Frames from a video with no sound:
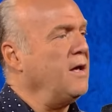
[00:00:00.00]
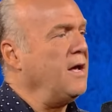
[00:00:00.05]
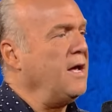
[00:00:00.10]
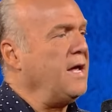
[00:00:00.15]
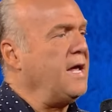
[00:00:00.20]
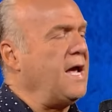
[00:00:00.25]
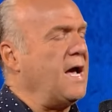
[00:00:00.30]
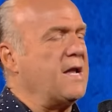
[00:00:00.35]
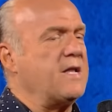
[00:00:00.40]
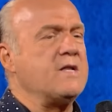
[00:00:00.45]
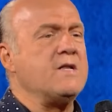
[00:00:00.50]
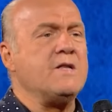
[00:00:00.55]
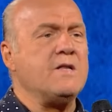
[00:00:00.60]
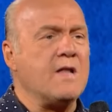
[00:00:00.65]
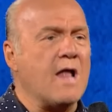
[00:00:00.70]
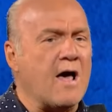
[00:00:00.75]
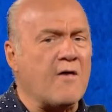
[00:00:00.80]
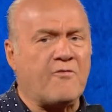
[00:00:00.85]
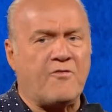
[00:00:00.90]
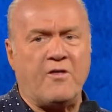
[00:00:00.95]
He had
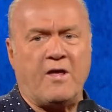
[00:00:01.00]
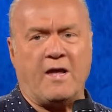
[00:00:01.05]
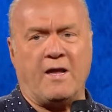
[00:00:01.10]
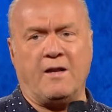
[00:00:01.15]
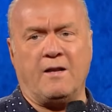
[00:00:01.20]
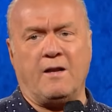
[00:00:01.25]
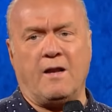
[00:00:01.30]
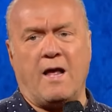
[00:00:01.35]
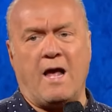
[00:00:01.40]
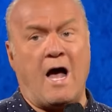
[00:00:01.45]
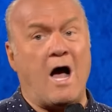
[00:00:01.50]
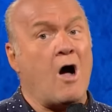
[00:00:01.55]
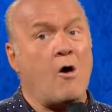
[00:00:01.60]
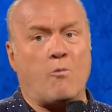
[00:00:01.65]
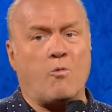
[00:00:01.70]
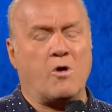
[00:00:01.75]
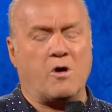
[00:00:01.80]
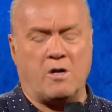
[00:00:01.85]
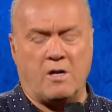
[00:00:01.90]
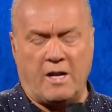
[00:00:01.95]
nothing
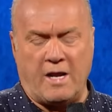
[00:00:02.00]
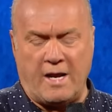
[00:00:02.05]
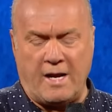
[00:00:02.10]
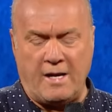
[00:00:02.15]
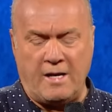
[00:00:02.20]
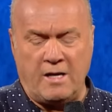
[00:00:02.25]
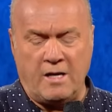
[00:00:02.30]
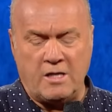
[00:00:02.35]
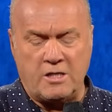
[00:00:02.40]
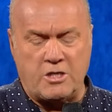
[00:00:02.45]
outwardly